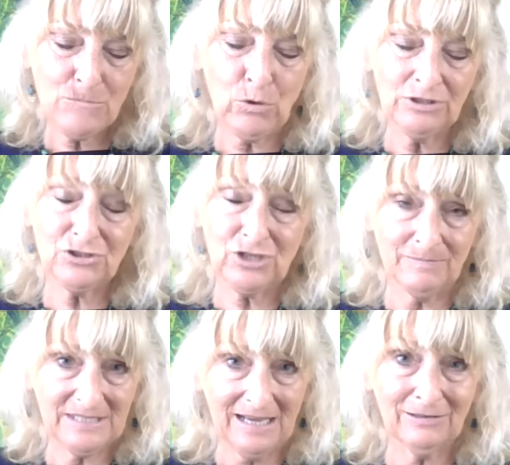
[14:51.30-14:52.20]
one's
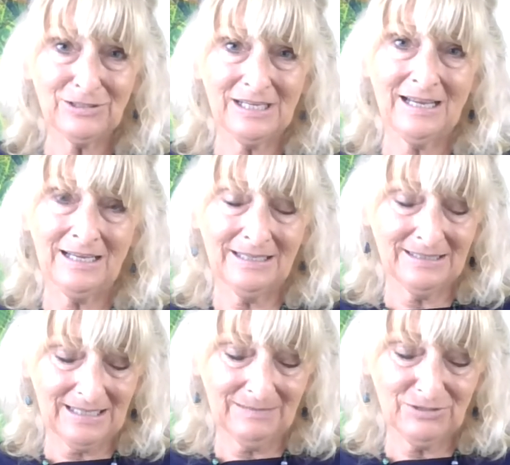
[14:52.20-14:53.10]
jumped out,
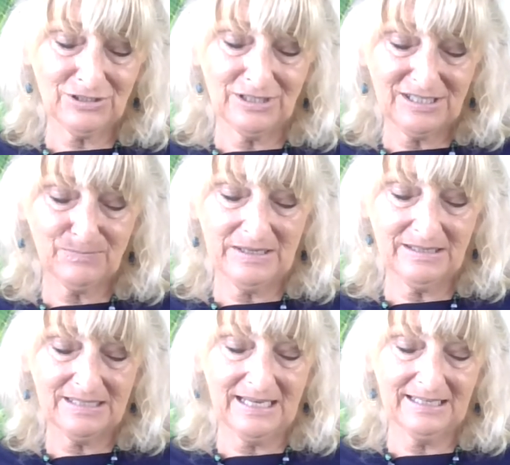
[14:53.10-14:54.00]
and I'm just going to split
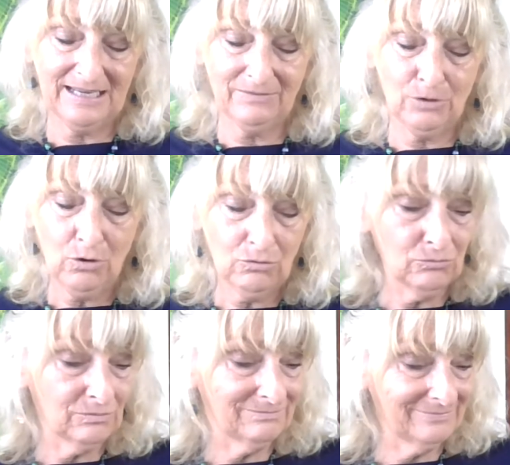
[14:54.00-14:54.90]
the deck now.
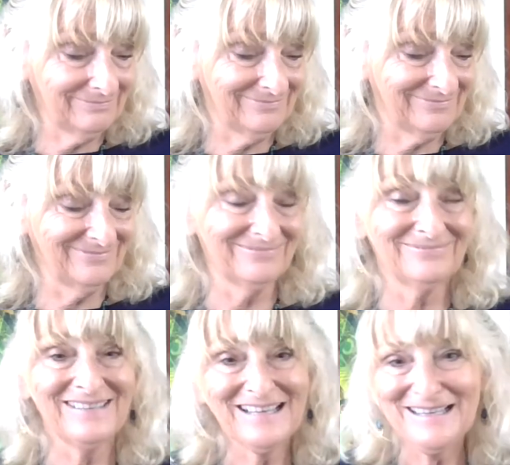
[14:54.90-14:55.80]
Oh,
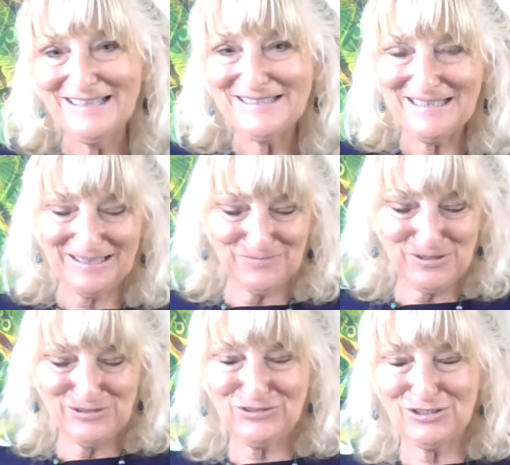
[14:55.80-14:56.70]
second
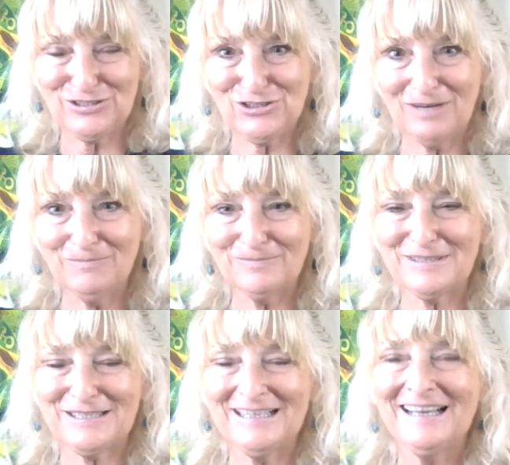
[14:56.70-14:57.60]
one's just
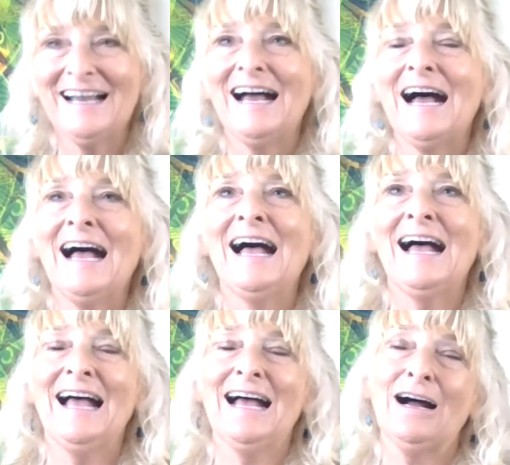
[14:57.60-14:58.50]
jumped.
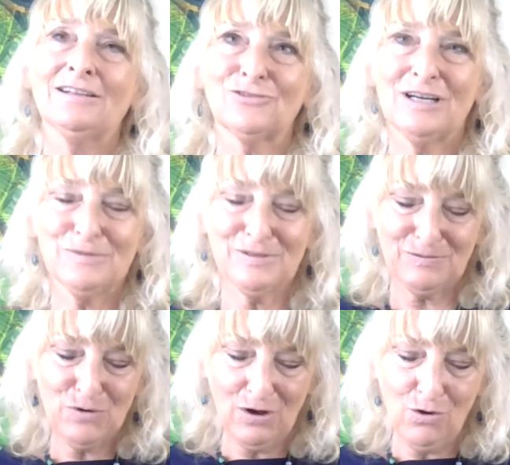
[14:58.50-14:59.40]
I'll try once
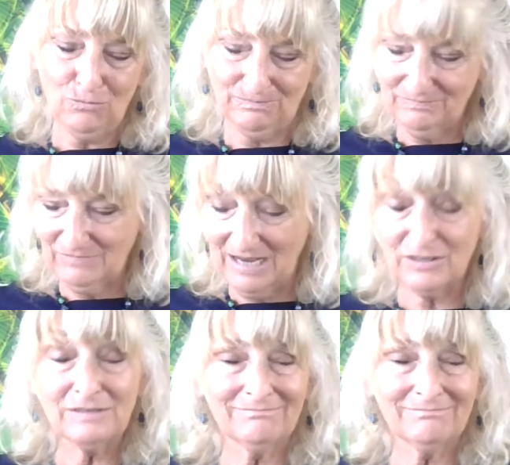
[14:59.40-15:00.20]
more. Oh, right.